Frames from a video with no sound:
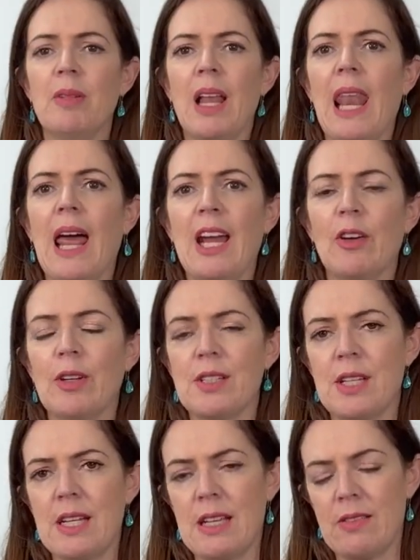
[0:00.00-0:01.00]
layer
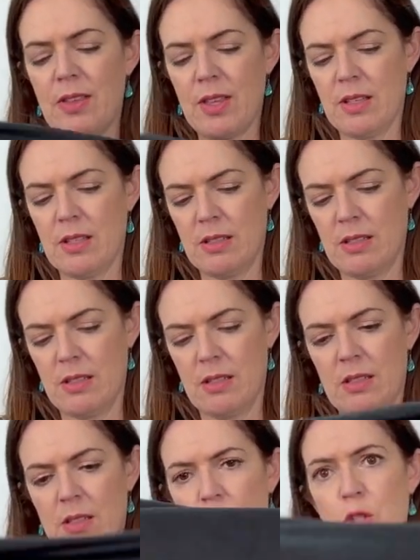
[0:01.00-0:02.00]
underneath
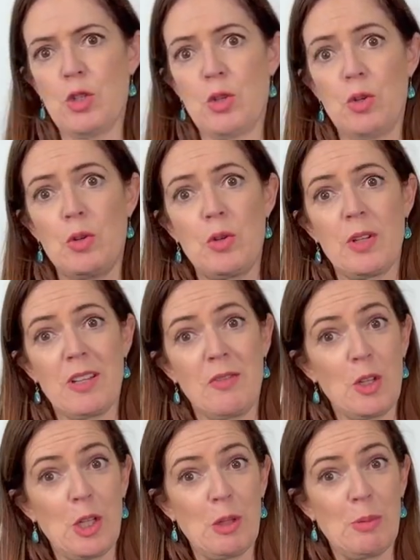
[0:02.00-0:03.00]
to give
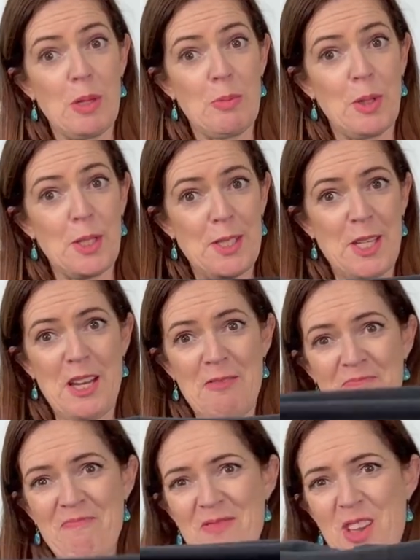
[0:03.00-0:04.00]
you a little bit of modesty.
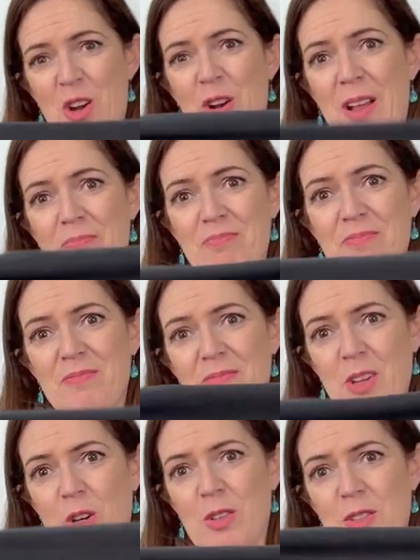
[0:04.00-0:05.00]
All right,
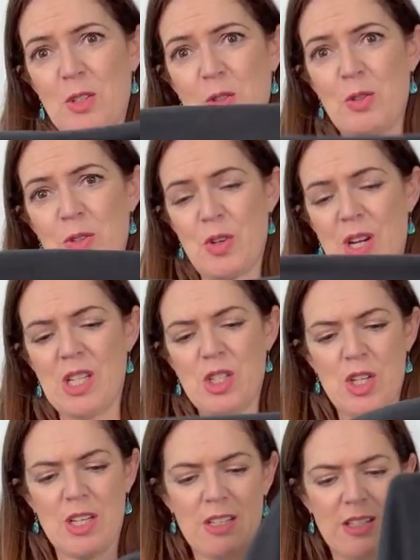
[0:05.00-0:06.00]
horizontal
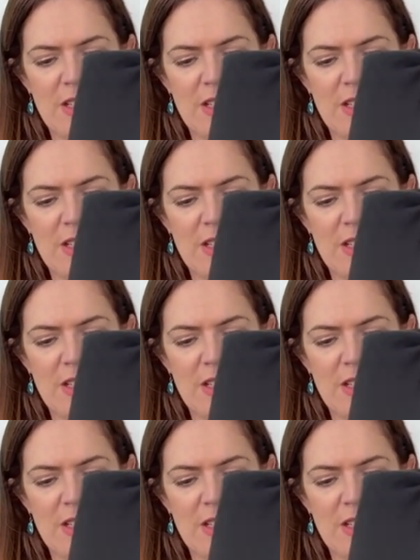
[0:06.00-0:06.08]
stretch.